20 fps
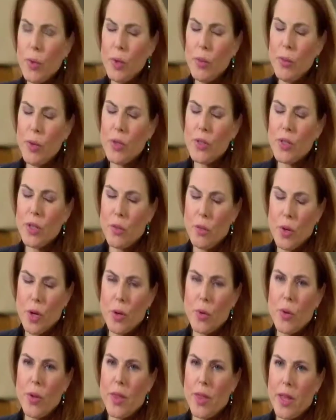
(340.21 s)
We mostly
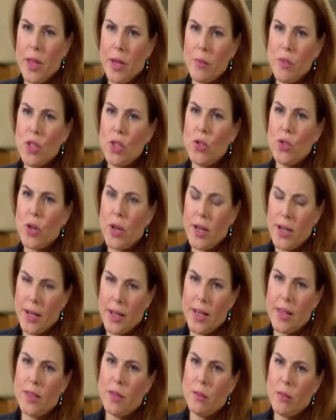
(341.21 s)
work with them to try
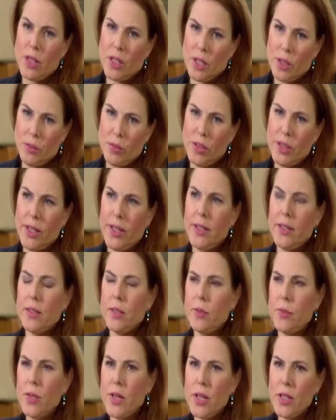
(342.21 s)
to get them in
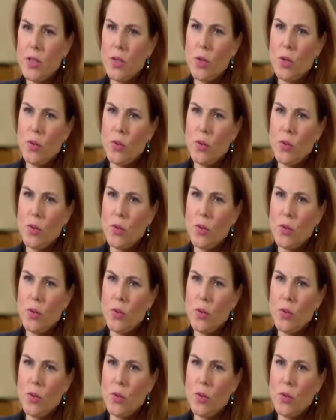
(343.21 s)
compliance. Mary